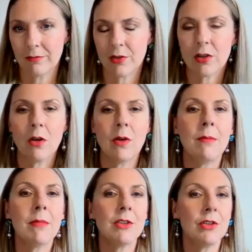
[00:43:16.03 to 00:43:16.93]
So
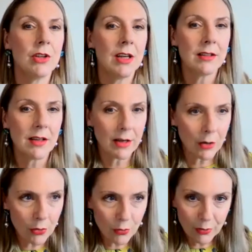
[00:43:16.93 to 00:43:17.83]
imagine it's like
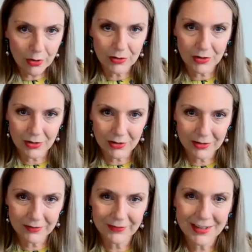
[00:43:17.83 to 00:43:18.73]
haute couture,